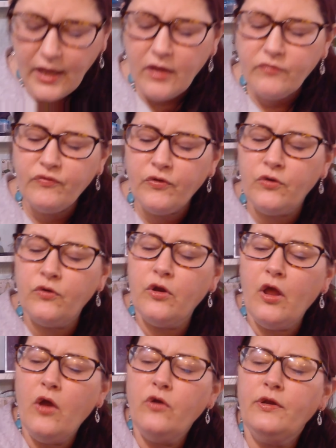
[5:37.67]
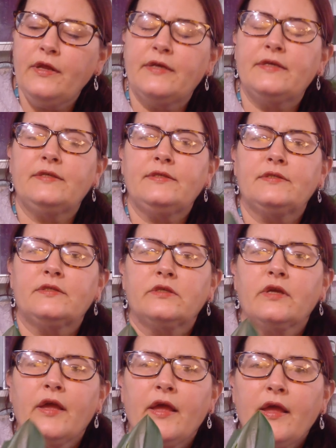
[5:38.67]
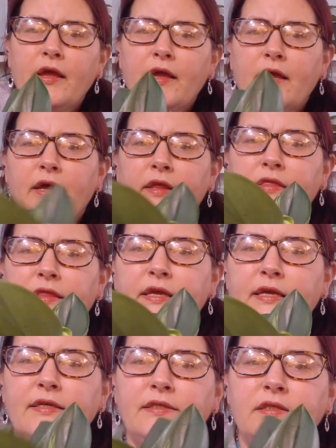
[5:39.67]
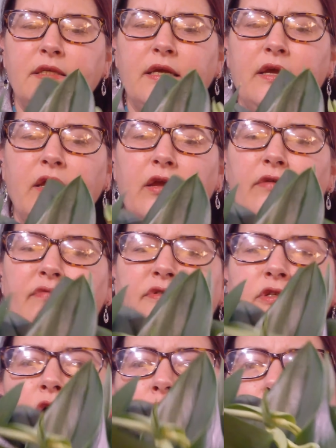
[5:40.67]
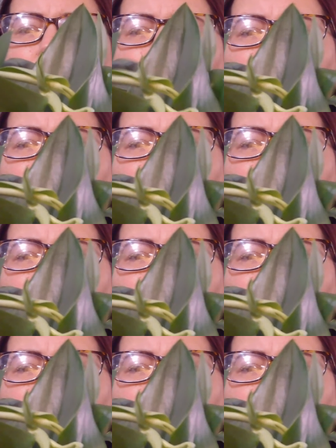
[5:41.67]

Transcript: if you notice these leaves are